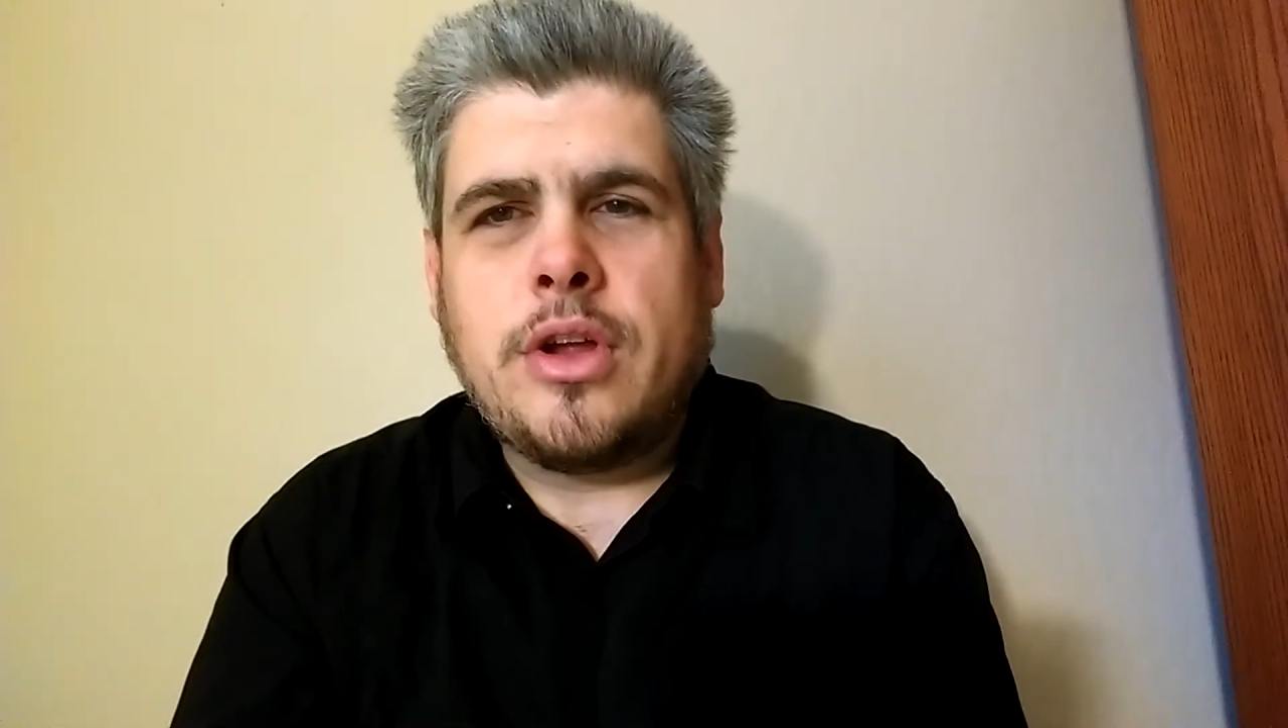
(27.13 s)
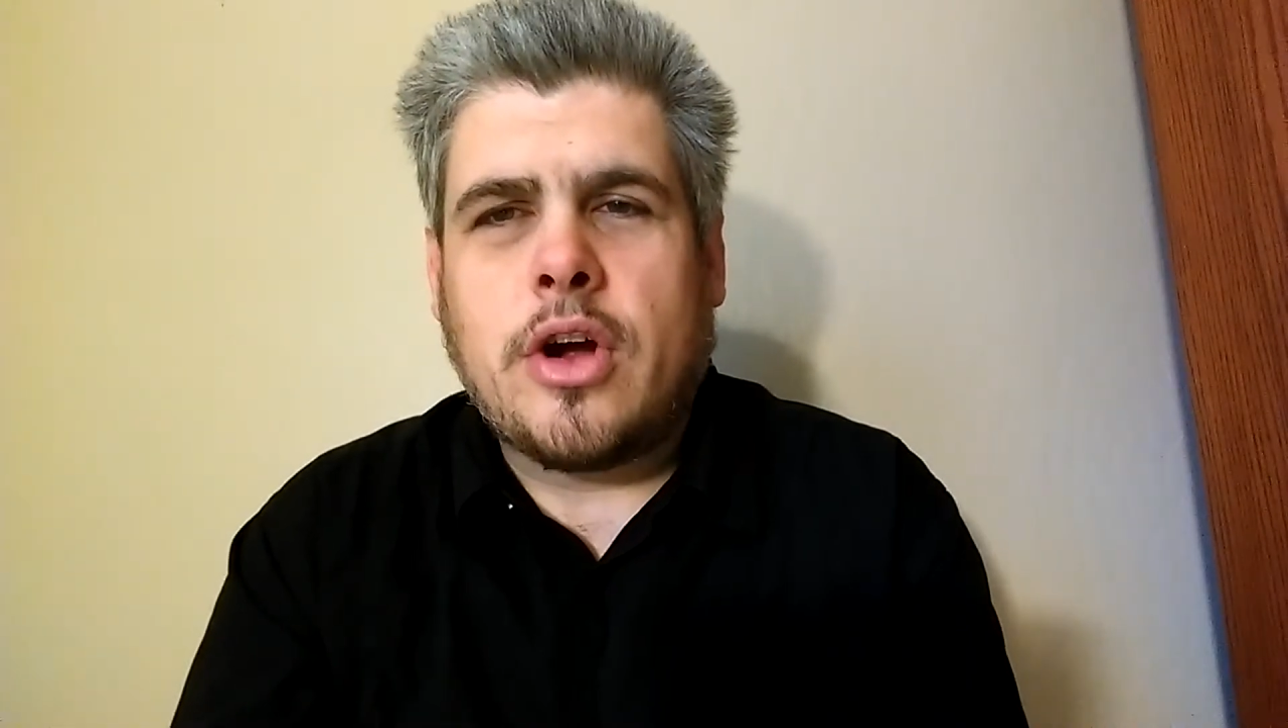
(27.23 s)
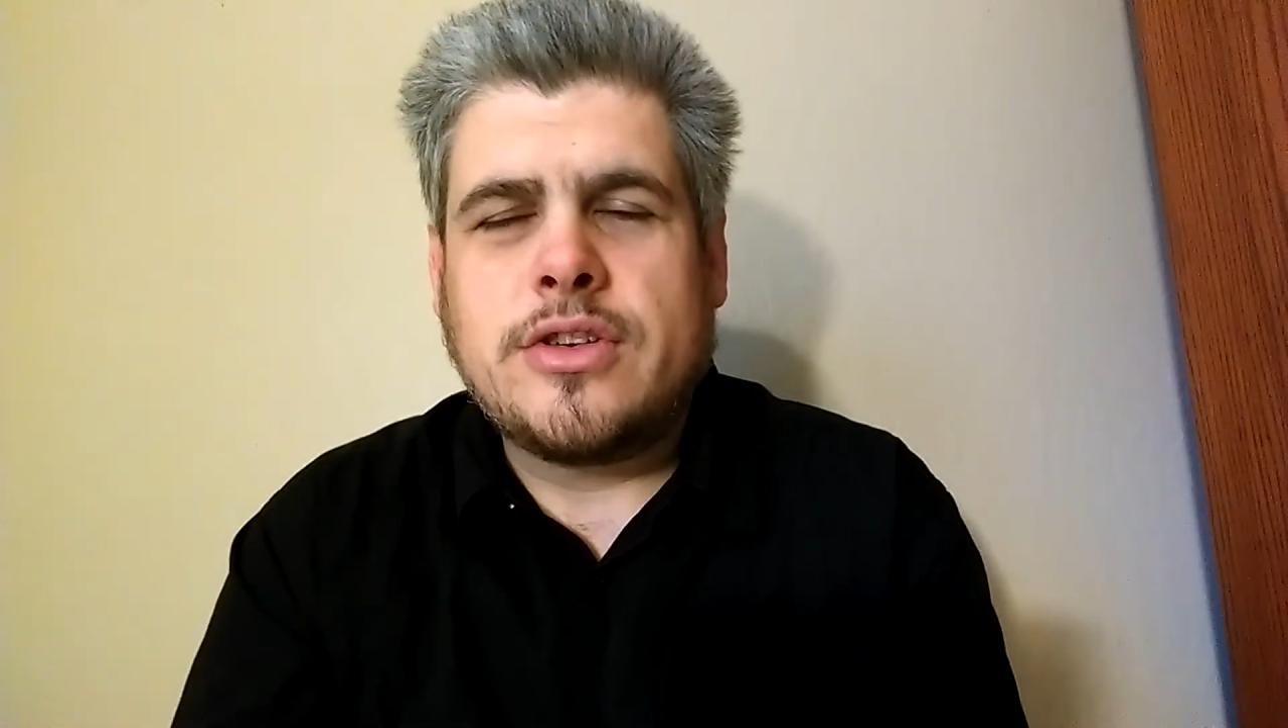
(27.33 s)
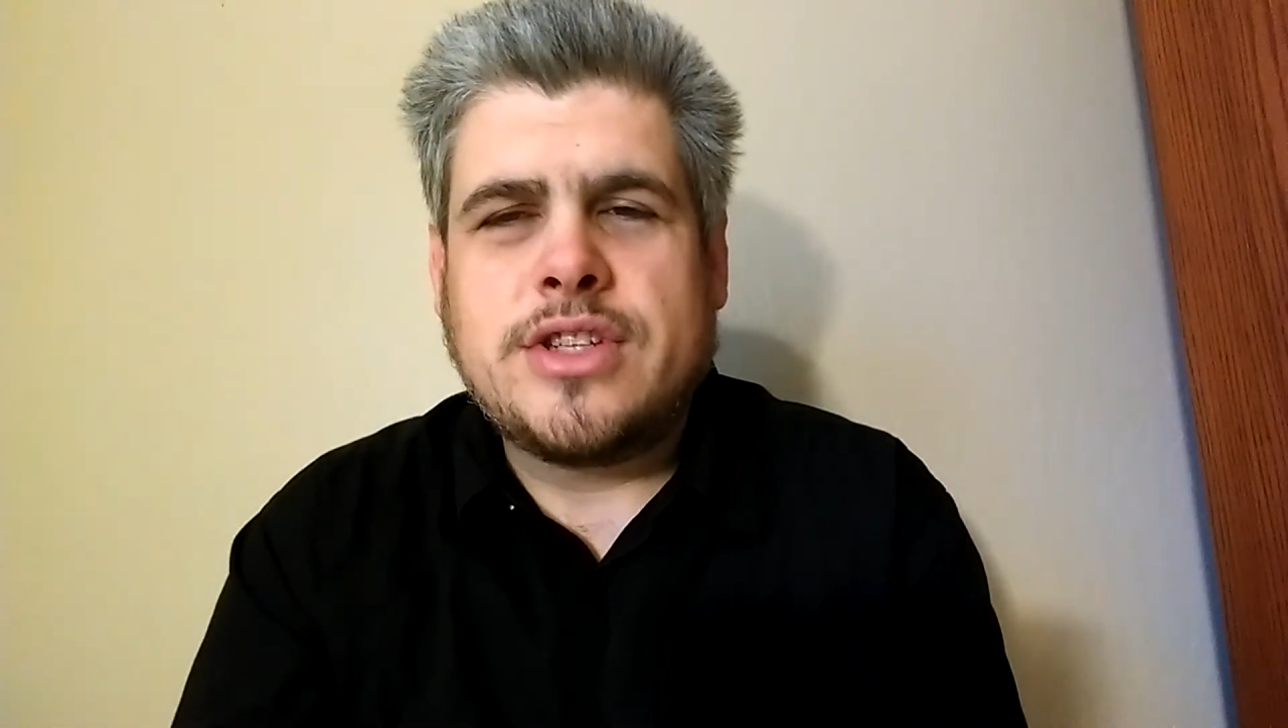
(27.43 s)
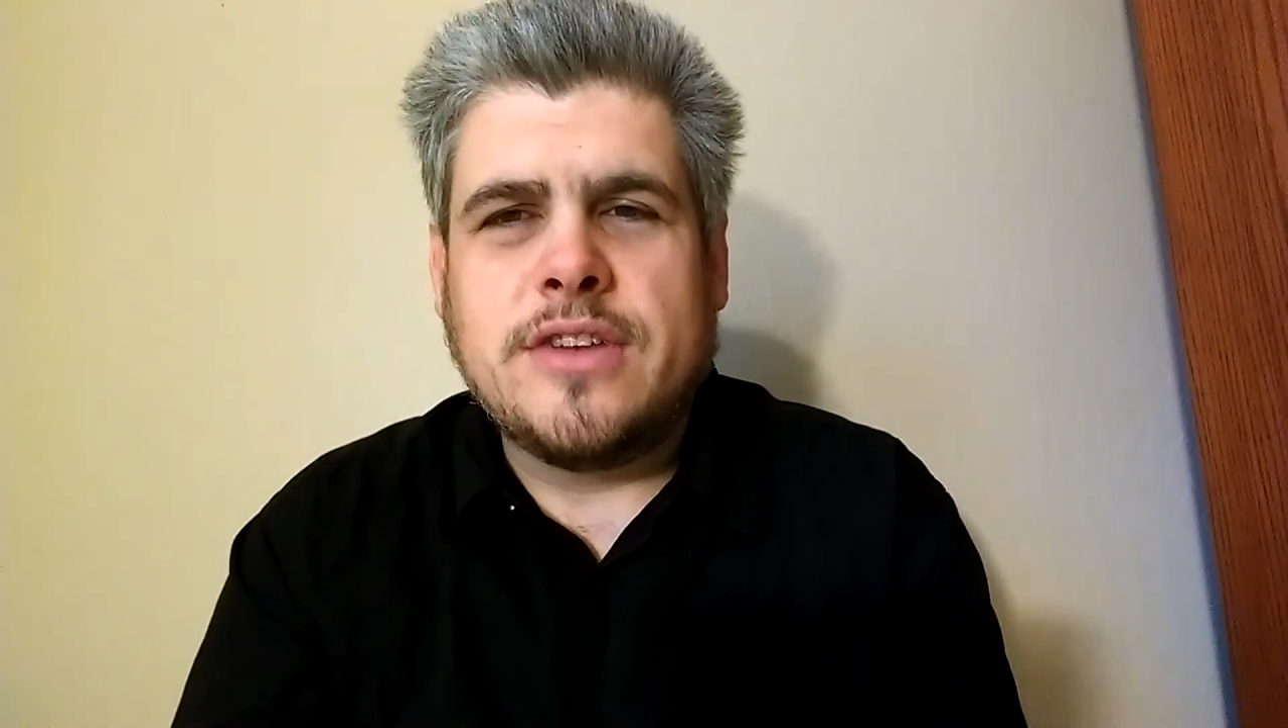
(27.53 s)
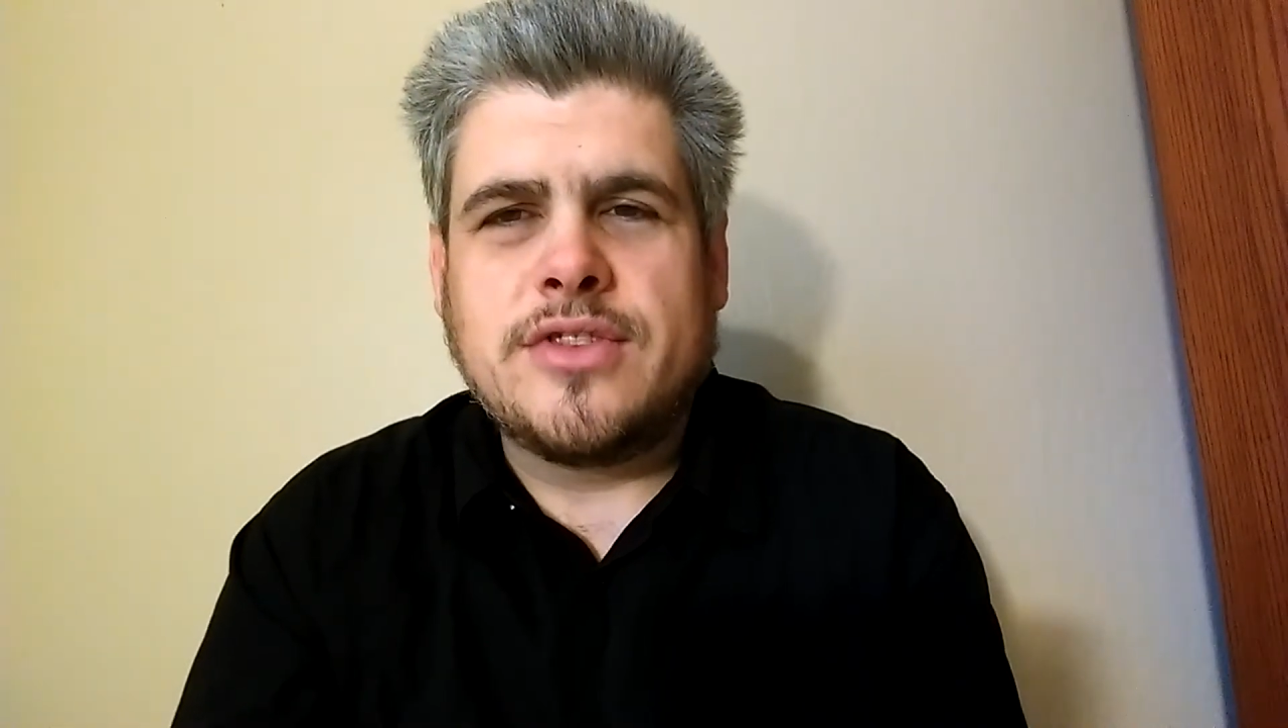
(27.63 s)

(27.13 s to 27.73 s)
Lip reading: ourselves